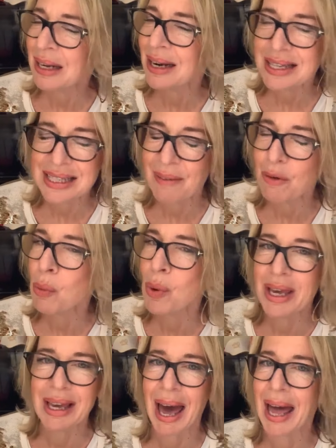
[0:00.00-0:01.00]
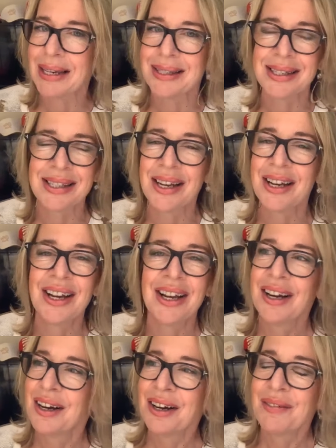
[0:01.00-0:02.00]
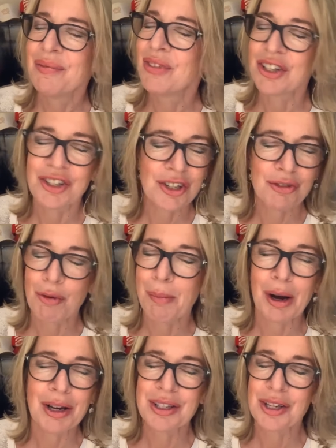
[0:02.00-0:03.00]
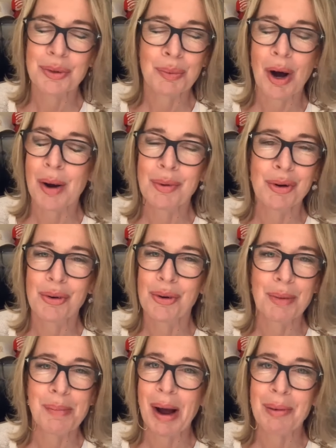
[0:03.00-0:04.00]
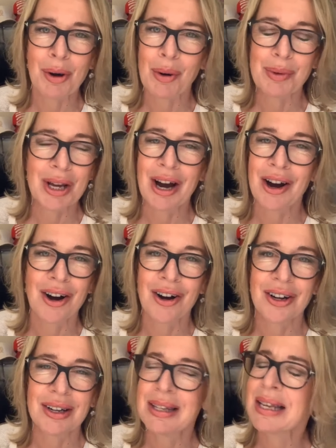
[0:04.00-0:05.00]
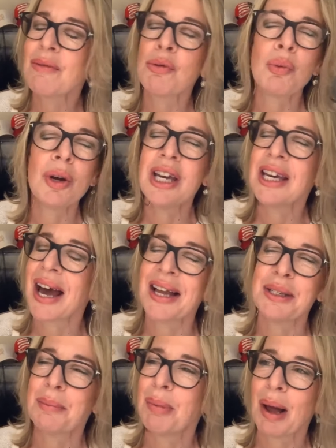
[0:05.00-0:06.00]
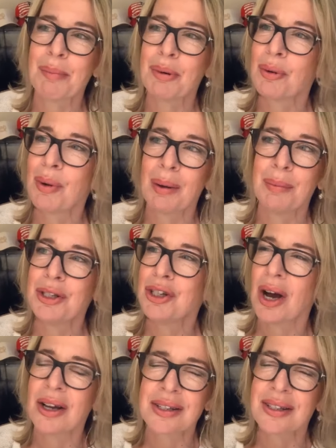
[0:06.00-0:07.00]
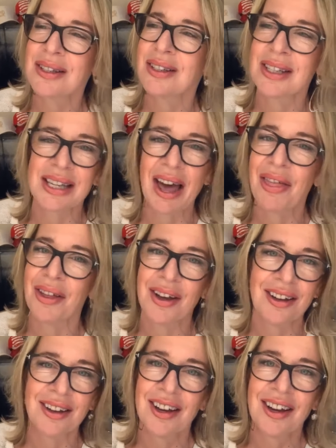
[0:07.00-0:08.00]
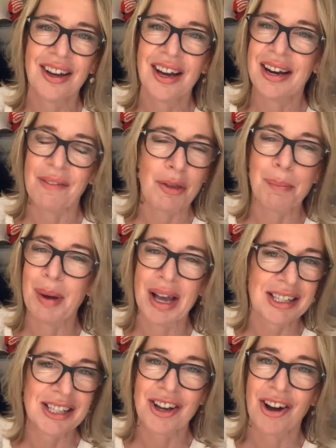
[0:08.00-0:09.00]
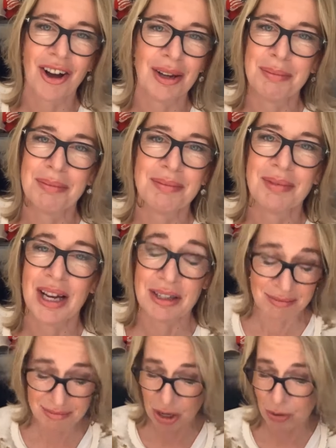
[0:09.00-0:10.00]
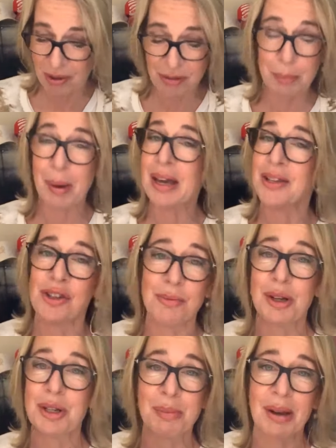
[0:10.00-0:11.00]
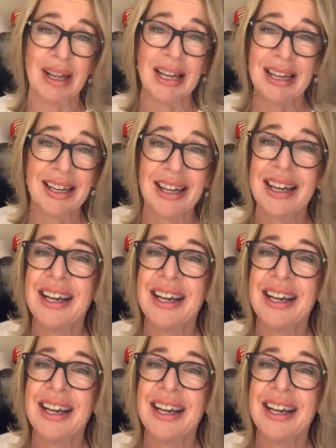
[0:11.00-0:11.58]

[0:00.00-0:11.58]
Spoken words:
and let's have a weekend that just reminds us why we're all about what we are. Let's have a weekend in Blackpool where we just are together and have the best time and don't have to pay too much money.